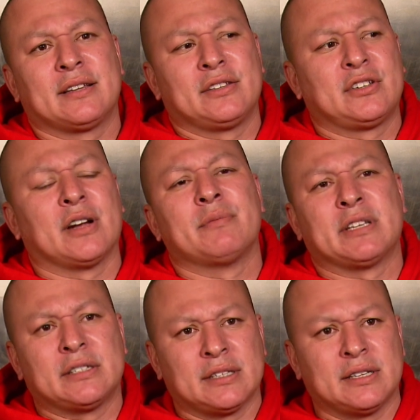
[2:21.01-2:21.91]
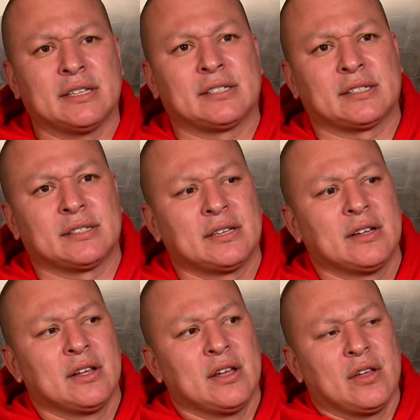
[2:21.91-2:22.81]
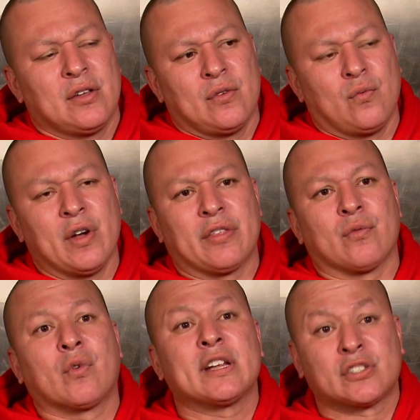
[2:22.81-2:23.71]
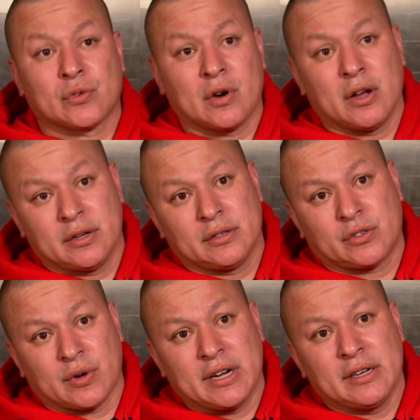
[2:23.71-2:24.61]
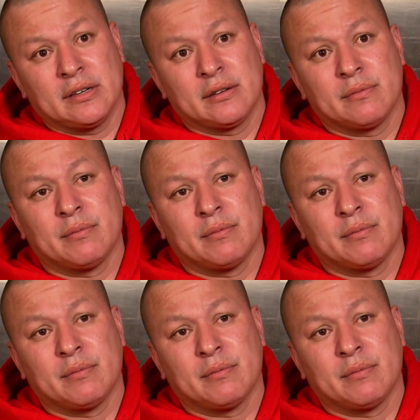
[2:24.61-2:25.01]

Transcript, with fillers: jumped into this with restaurant training,